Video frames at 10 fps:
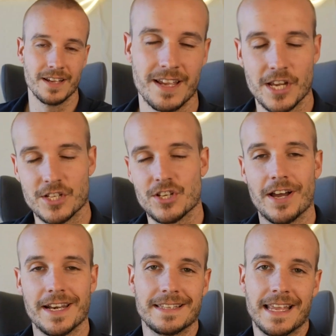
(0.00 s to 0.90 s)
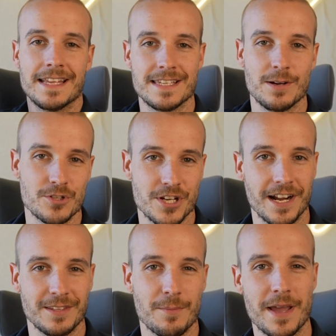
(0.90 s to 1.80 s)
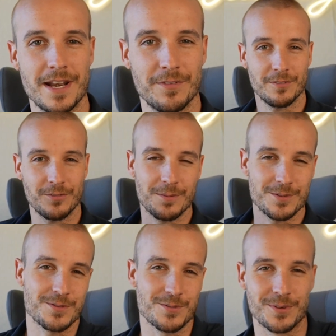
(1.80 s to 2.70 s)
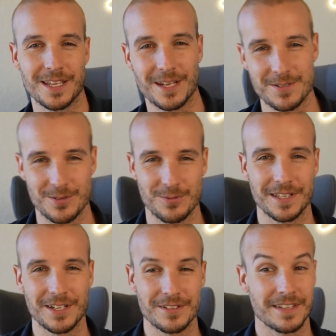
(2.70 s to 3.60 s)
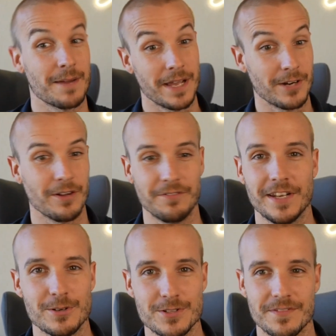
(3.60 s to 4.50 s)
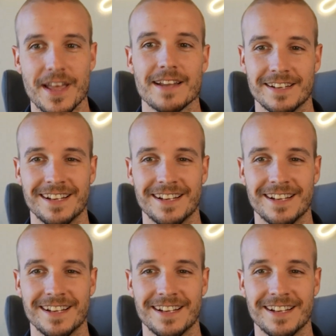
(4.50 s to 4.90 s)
exotic dancing which i got to benefit from so it was really it was a really good time i don't have videos of that